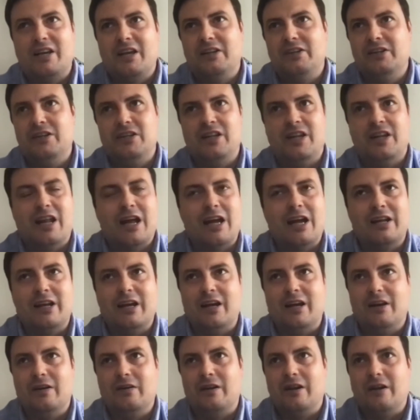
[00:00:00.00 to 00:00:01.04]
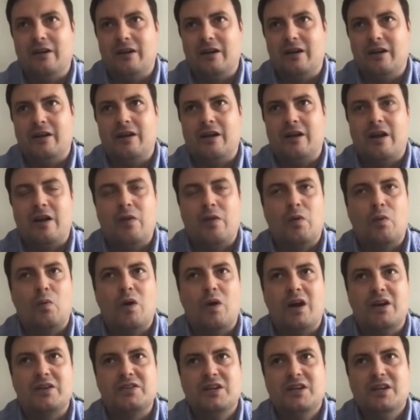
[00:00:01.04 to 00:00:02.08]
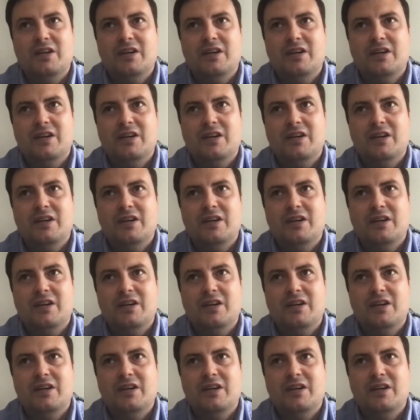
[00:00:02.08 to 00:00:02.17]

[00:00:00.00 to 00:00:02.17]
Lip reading: NTT DATA and other ones,